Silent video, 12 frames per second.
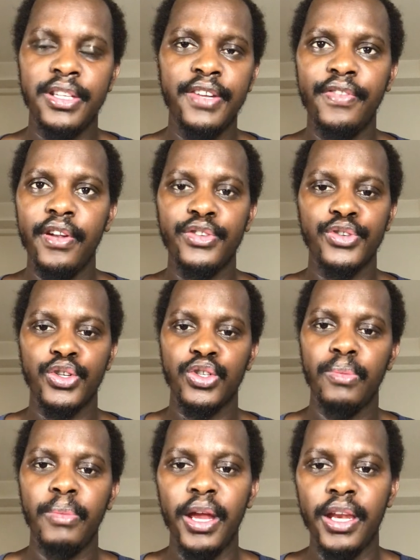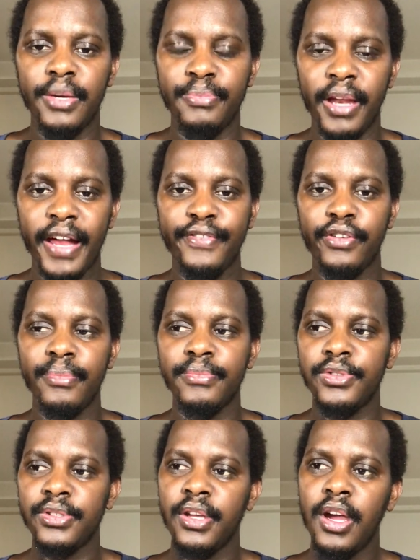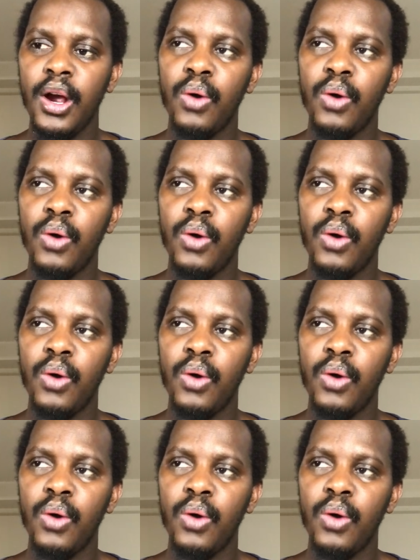different social media platforms